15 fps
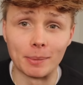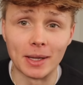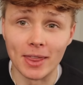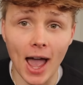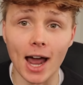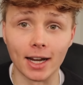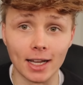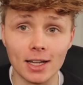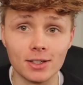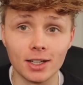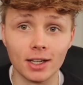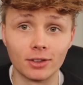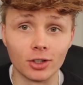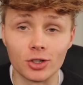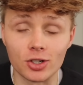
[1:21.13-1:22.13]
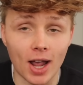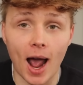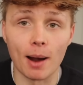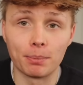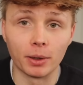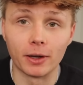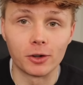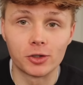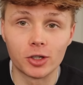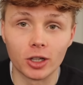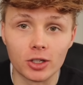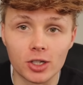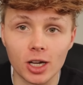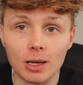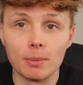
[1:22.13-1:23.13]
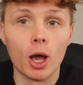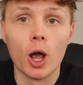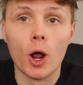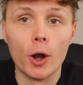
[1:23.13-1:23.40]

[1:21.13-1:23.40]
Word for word: to be that easy to just add players to the team?